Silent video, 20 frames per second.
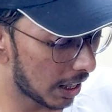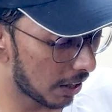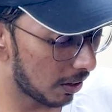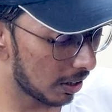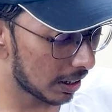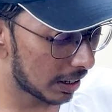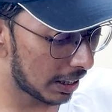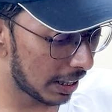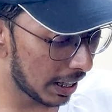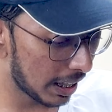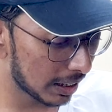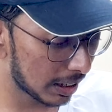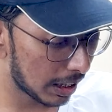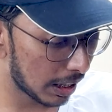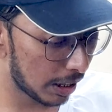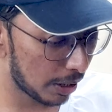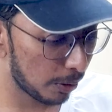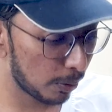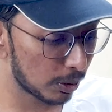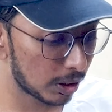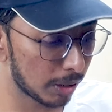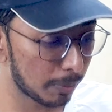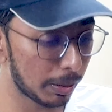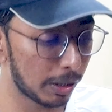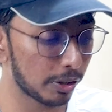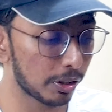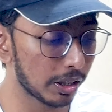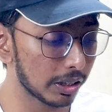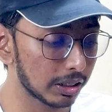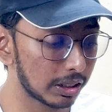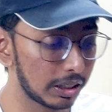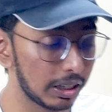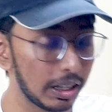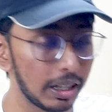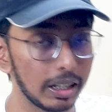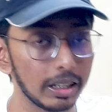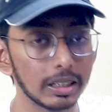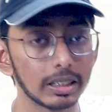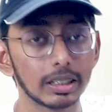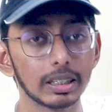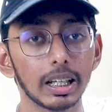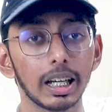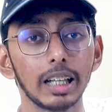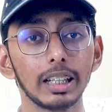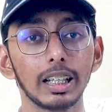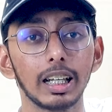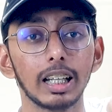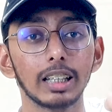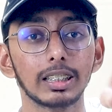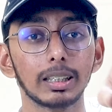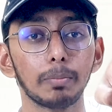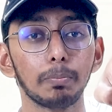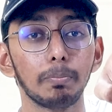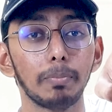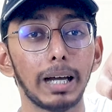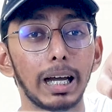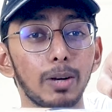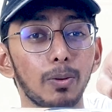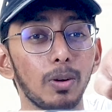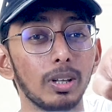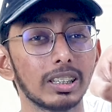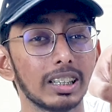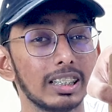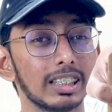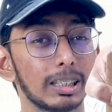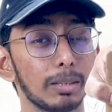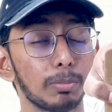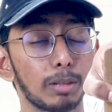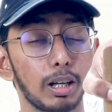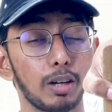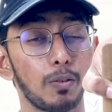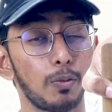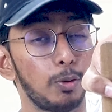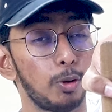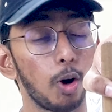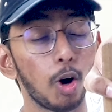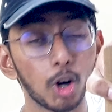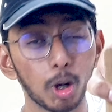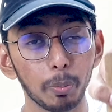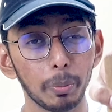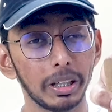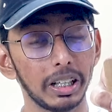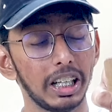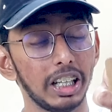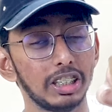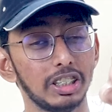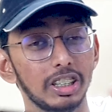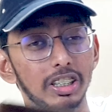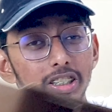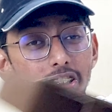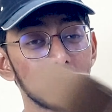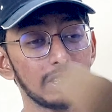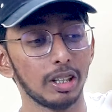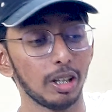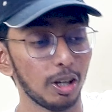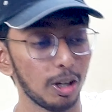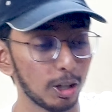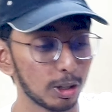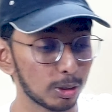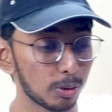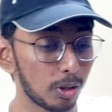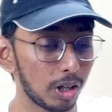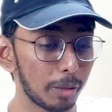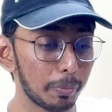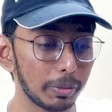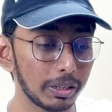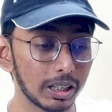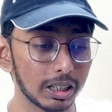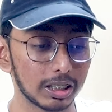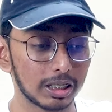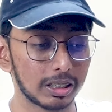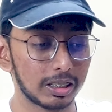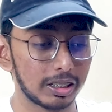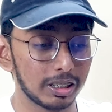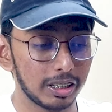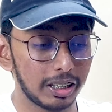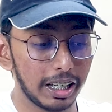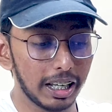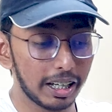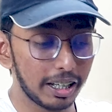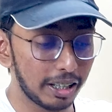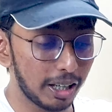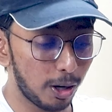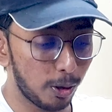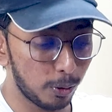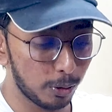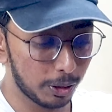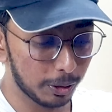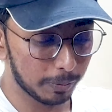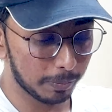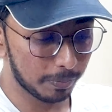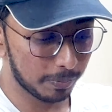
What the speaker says: I'll take the user manual. You can see inside there are some manuals and some kind of documentations. So let me just take it out.